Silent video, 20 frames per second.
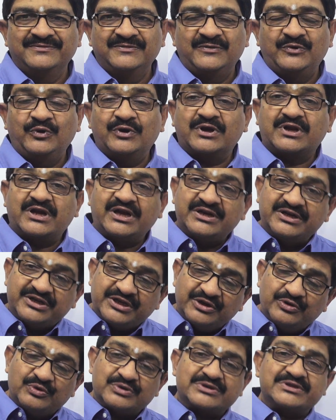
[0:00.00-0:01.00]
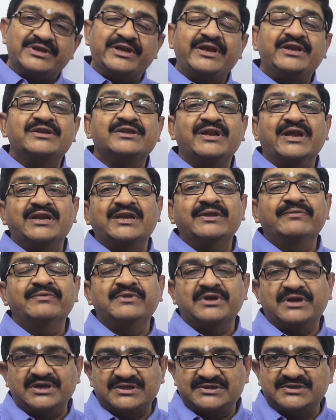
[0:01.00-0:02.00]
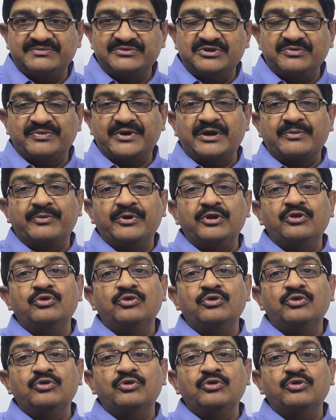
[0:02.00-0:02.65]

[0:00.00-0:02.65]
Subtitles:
you are continuously interacting with the customs department,